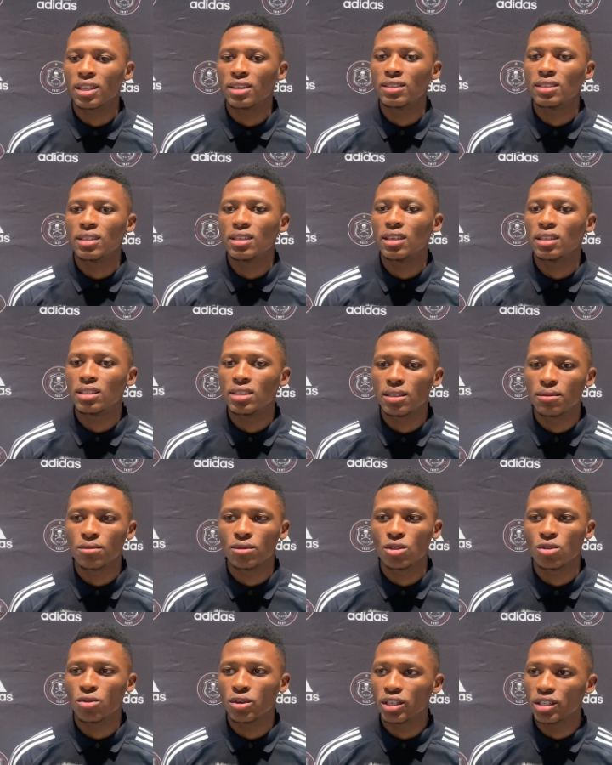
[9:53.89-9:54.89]
senior team
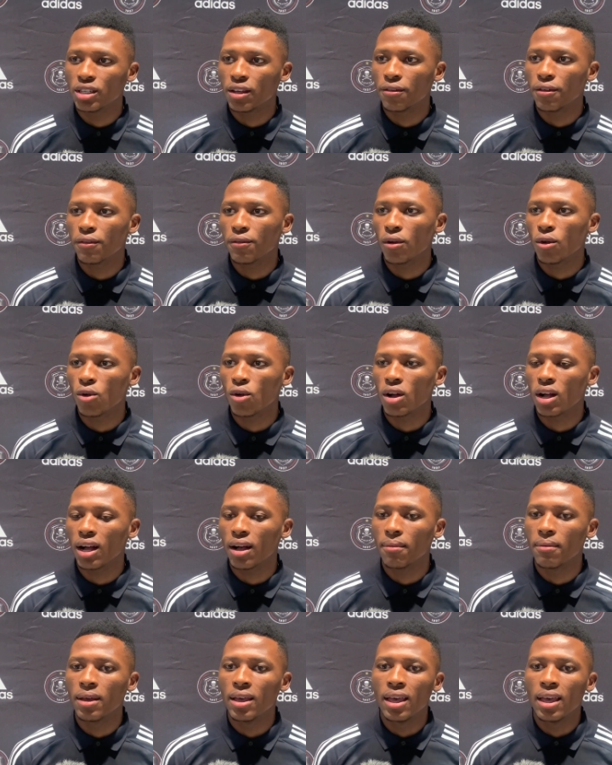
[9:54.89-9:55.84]
to reach the FIFA World Cup.